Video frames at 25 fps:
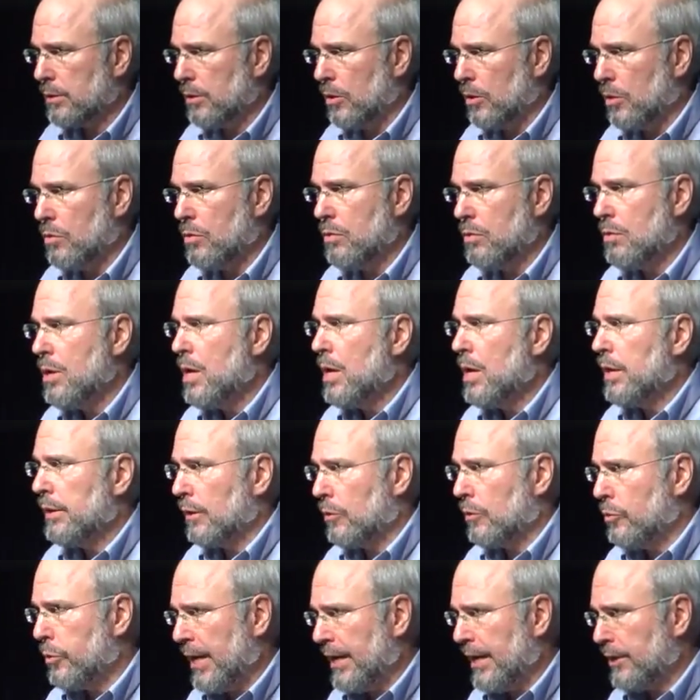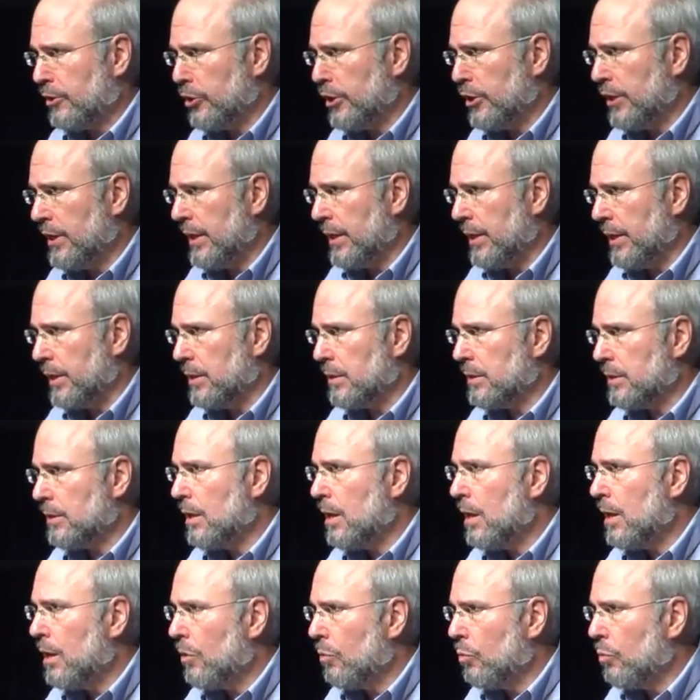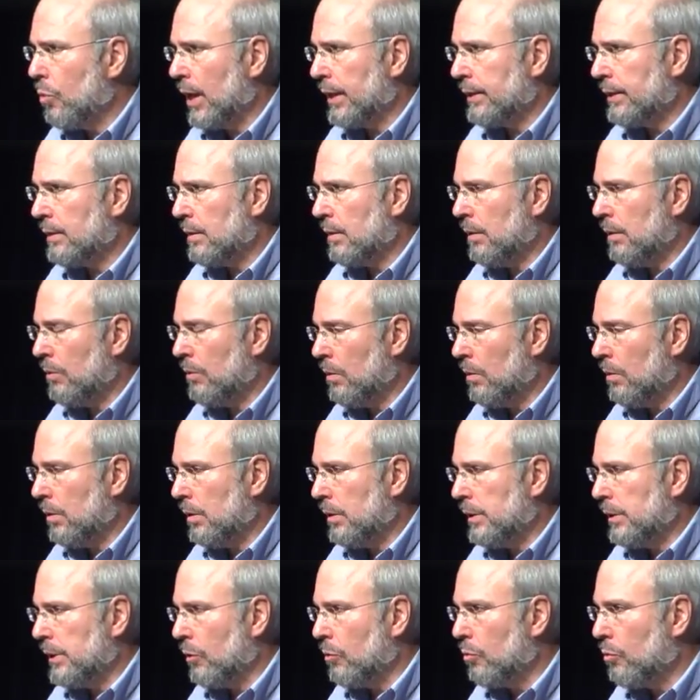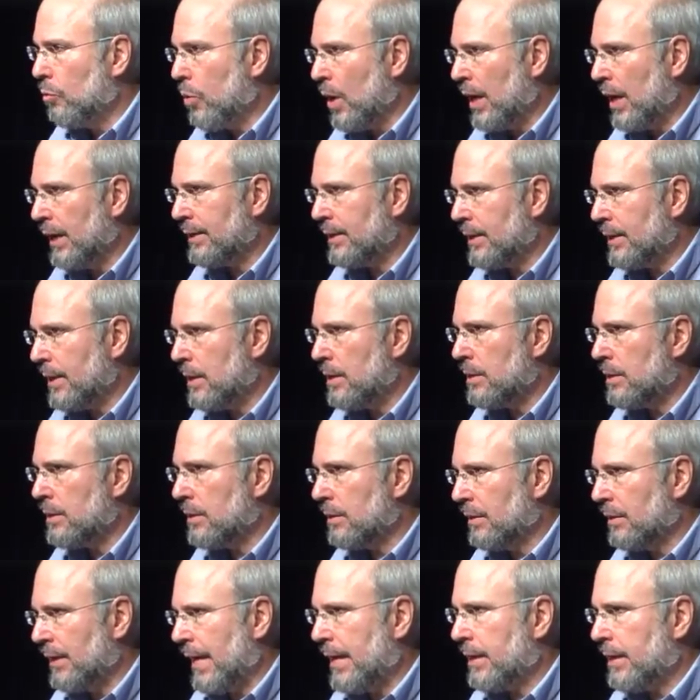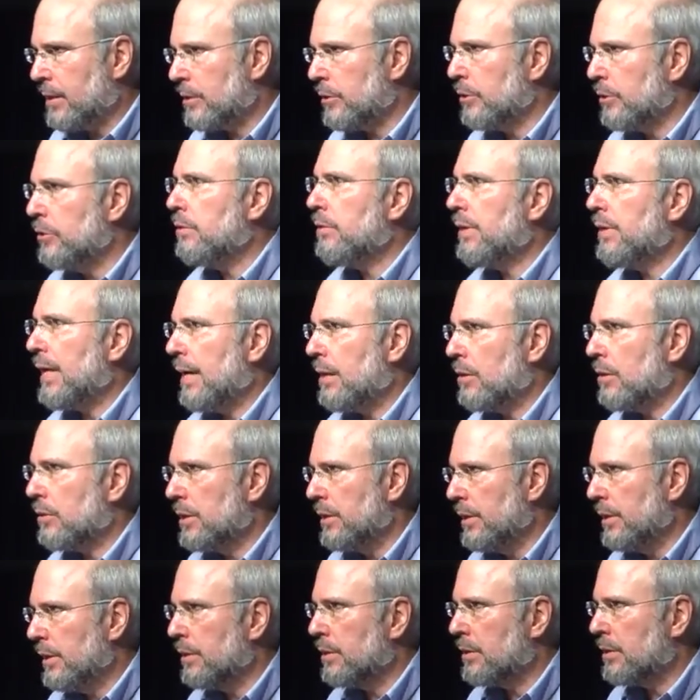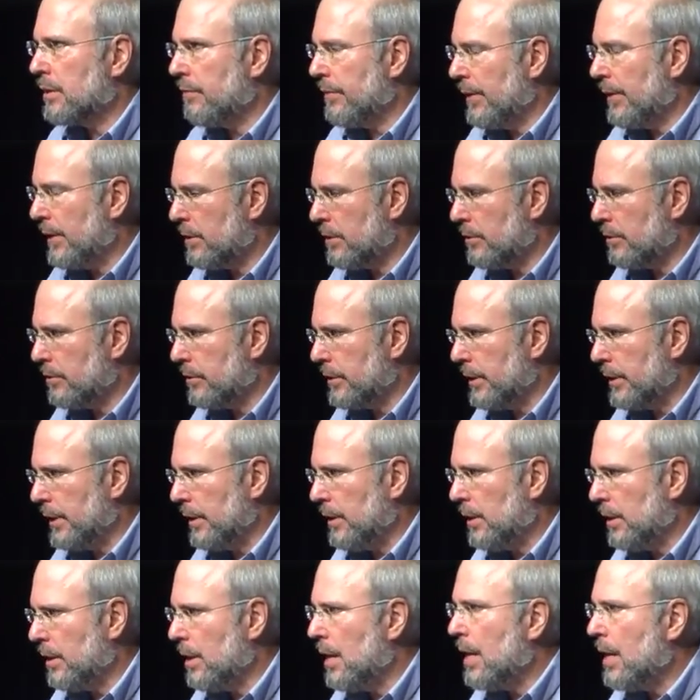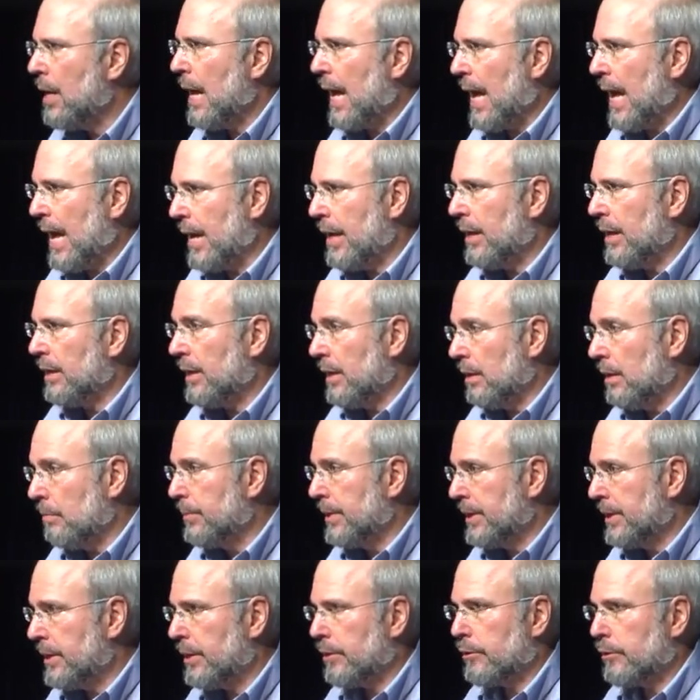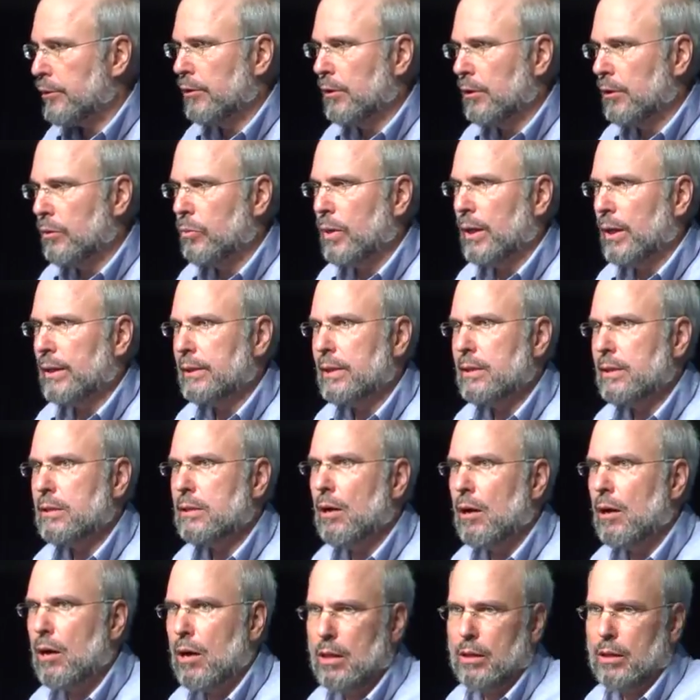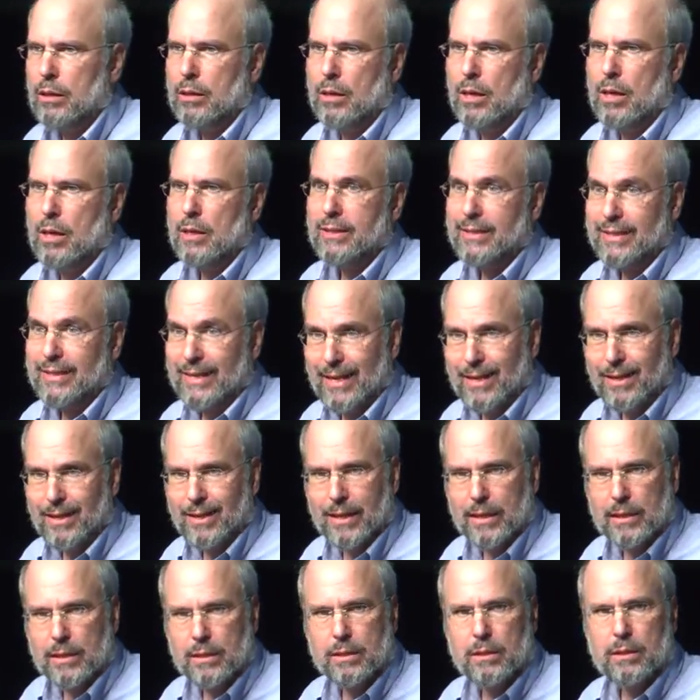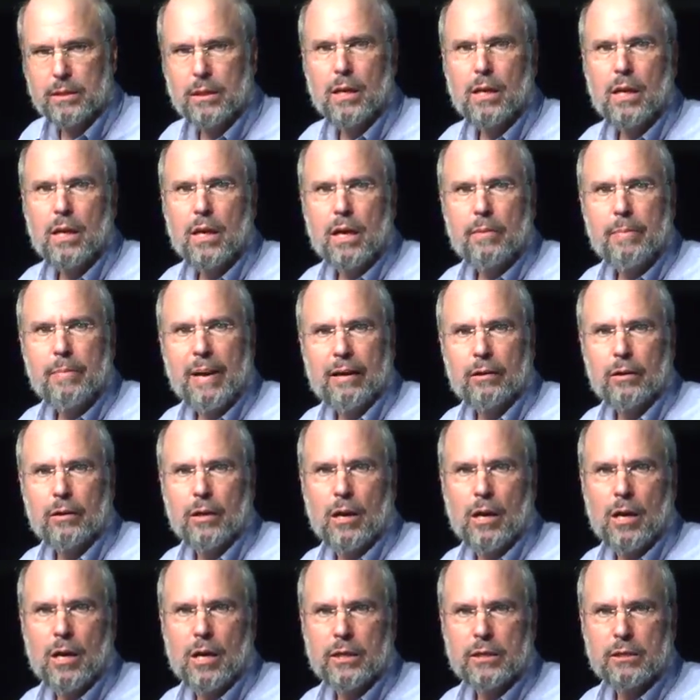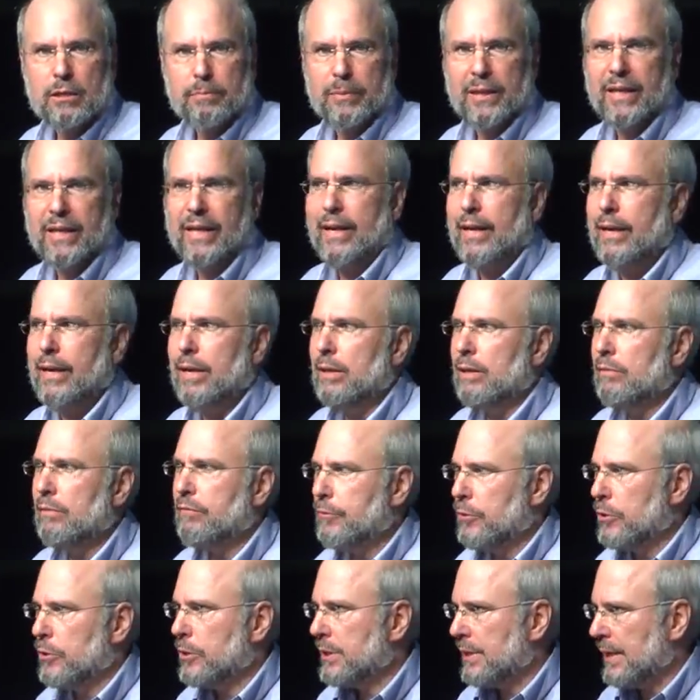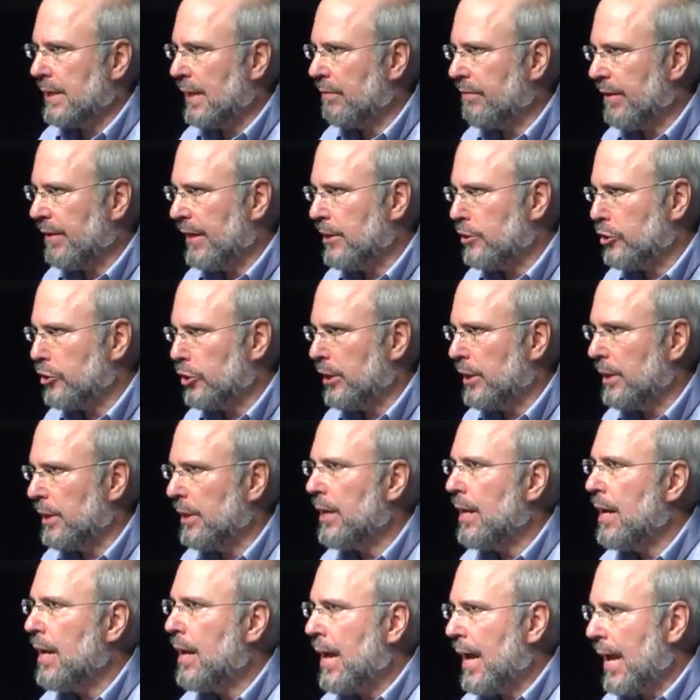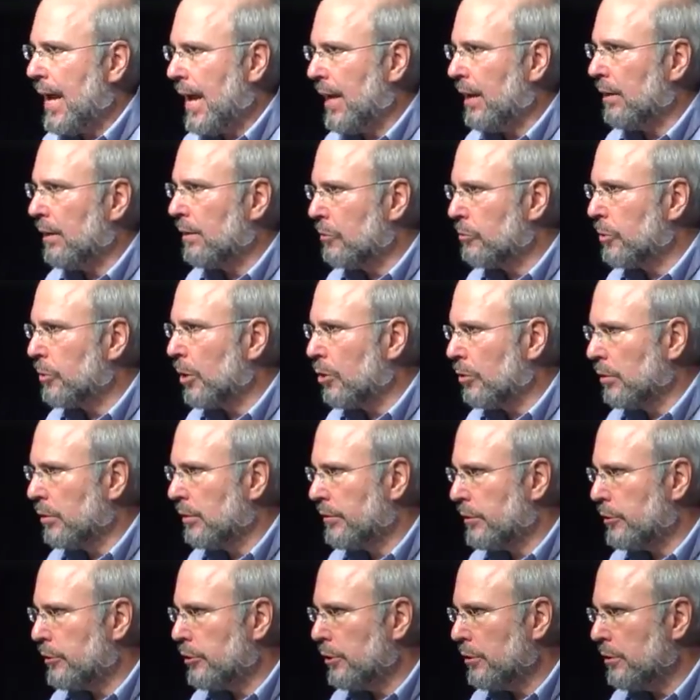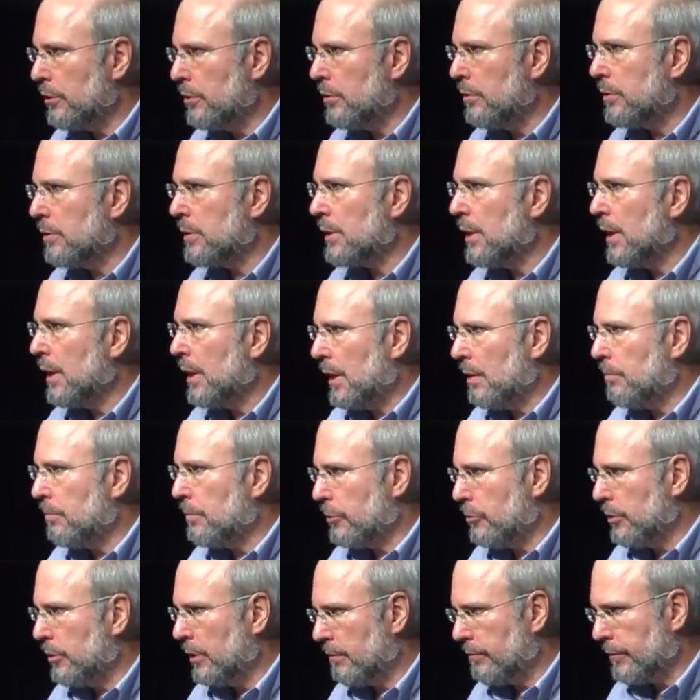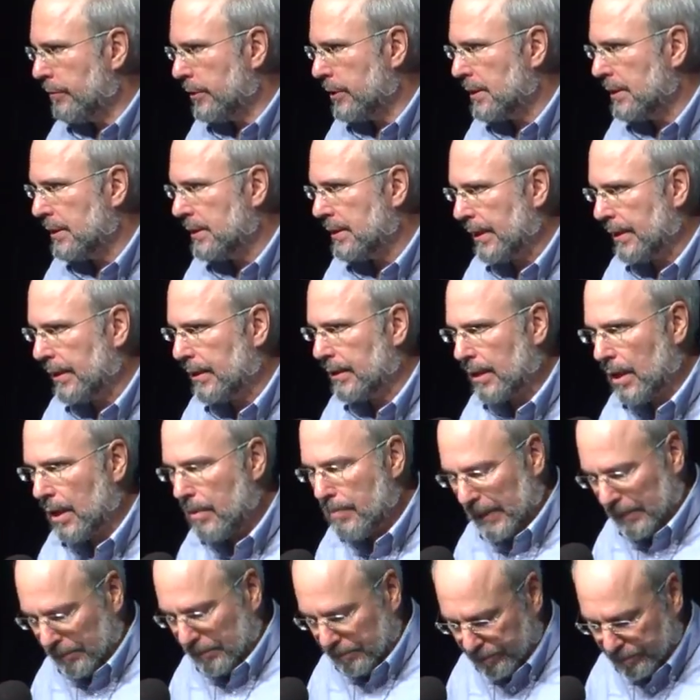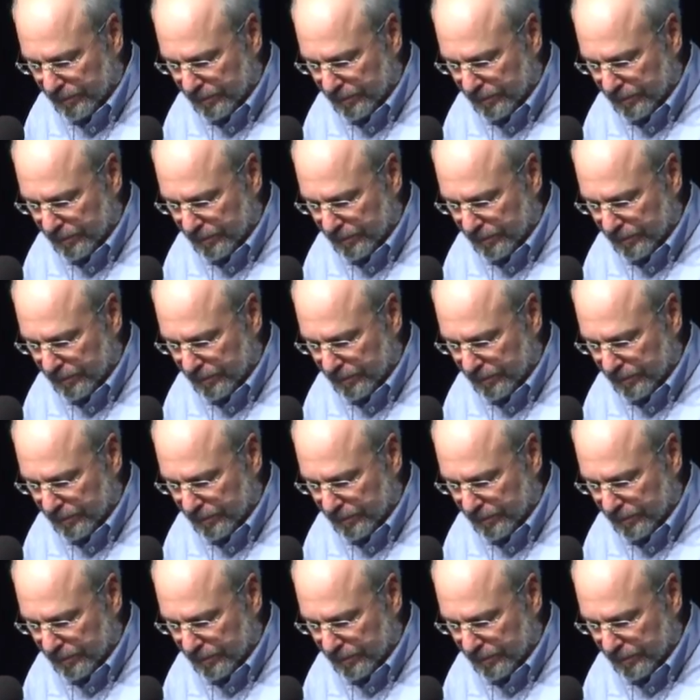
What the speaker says: So the question is, what does the last 2,000 years of history, and in particular, what does the Holocaust tell us about God's plan for salvation and the role of the Jews in between the first and second coming?